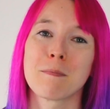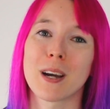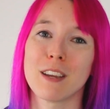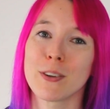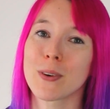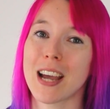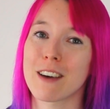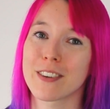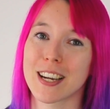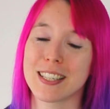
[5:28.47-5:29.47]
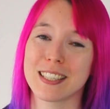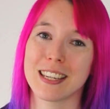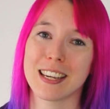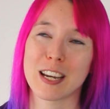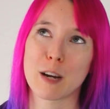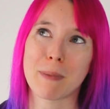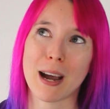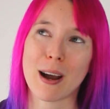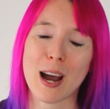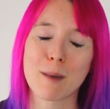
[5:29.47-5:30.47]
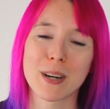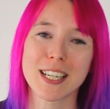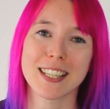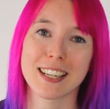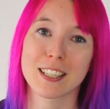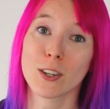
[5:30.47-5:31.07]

But if you want to have an idea about how much things